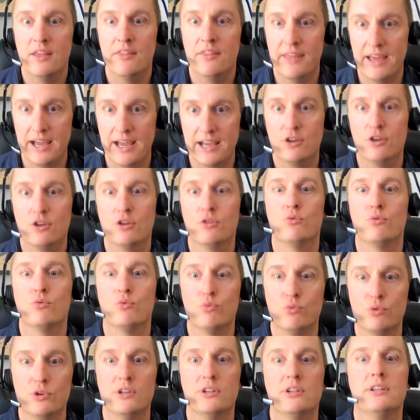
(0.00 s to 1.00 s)
that could
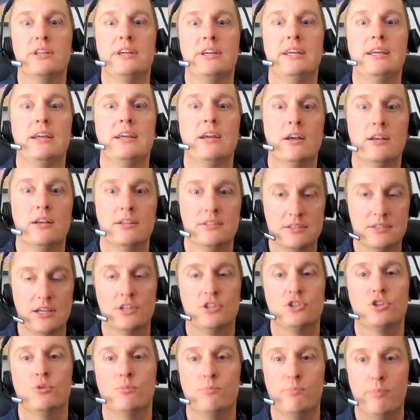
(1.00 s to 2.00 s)
really
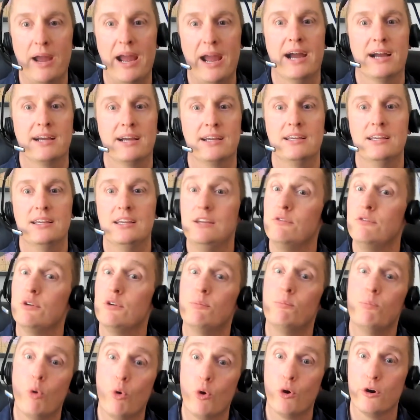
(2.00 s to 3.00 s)
set you back
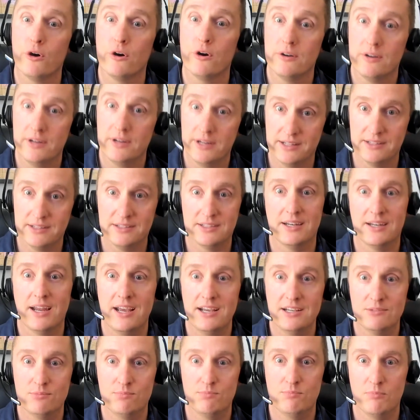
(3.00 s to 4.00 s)
even more in
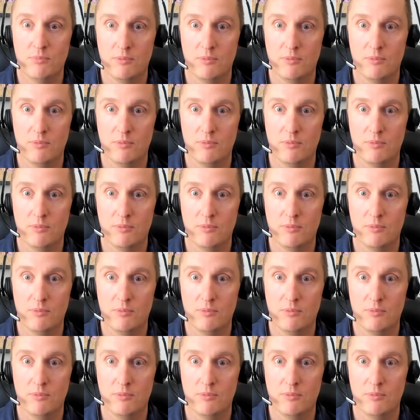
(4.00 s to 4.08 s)
today's